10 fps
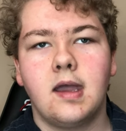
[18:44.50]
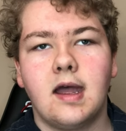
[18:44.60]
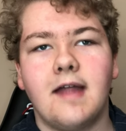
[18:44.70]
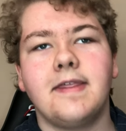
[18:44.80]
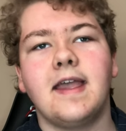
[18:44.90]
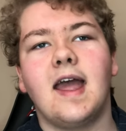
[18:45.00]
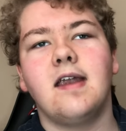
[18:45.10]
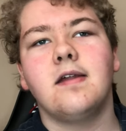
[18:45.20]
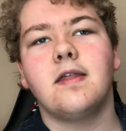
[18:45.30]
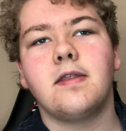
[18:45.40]
at the
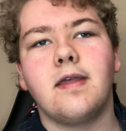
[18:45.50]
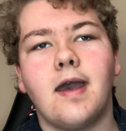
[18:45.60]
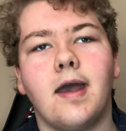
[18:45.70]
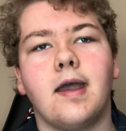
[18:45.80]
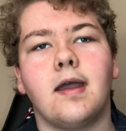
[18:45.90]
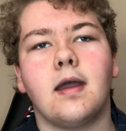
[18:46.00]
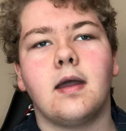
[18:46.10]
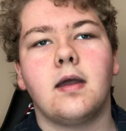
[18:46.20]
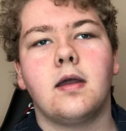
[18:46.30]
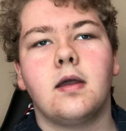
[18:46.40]
end of the day,
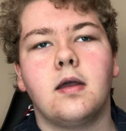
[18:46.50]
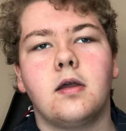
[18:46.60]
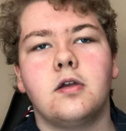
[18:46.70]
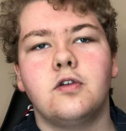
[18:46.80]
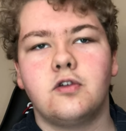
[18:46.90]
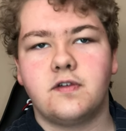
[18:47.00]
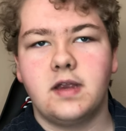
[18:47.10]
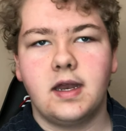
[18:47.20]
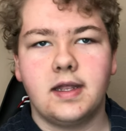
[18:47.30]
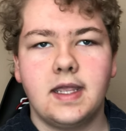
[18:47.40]
you just
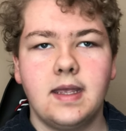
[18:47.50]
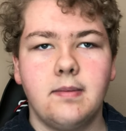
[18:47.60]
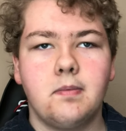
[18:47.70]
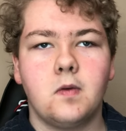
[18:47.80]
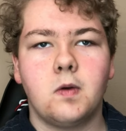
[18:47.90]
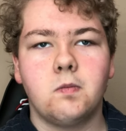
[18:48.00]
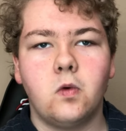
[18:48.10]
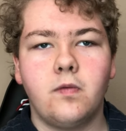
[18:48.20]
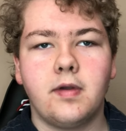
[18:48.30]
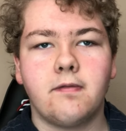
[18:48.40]
need to keep
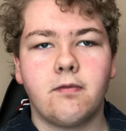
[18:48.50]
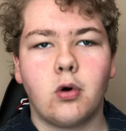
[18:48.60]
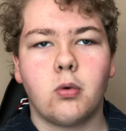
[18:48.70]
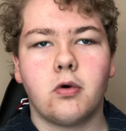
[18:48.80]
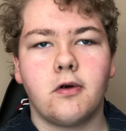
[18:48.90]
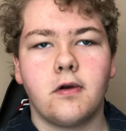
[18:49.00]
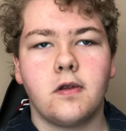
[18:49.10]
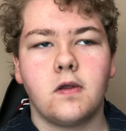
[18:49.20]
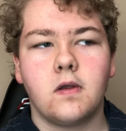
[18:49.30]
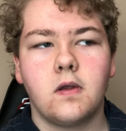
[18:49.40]
moving forward
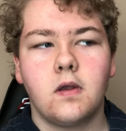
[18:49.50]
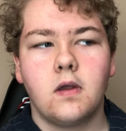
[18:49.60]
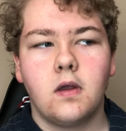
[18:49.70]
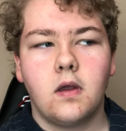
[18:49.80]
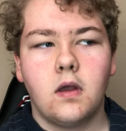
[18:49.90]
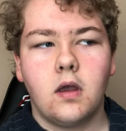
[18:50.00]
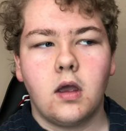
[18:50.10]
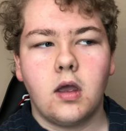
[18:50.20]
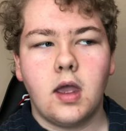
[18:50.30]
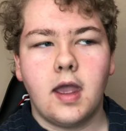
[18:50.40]

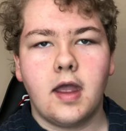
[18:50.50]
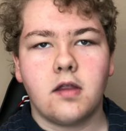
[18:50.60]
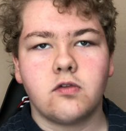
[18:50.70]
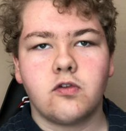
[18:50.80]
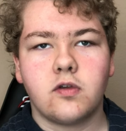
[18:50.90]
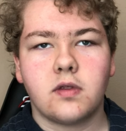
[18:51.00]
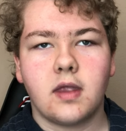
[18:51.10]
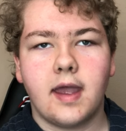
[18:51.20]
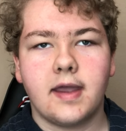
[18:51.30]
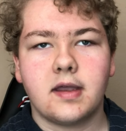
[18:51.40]
and just
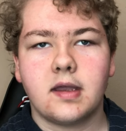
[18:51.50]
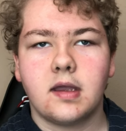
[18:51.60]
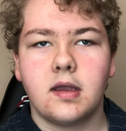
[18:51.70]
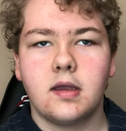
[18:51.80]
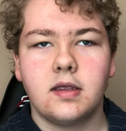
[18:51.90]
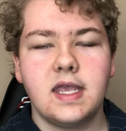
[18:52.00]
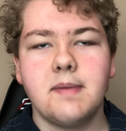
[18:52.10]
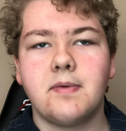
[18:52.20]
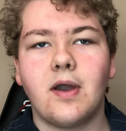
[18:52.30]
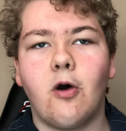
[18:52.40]
like
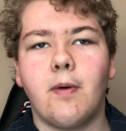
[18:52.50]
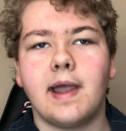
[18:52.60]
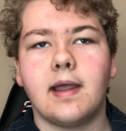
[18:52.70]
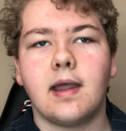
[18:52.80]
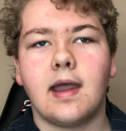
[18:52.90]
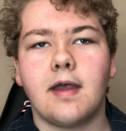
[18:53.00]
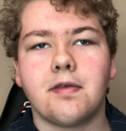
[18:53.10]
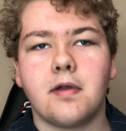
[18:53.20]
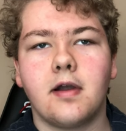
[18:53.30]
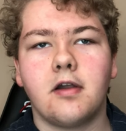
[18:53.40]
keep going as
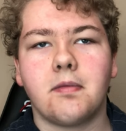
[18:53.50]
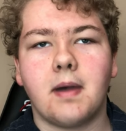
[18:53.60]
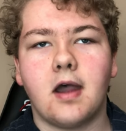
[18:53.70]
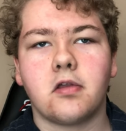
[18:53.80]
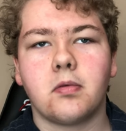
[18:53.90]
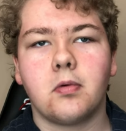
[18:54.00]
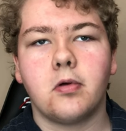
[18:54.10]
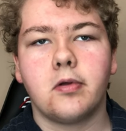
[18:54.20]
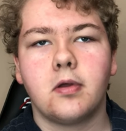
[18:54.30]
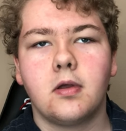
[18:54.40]
long as possible.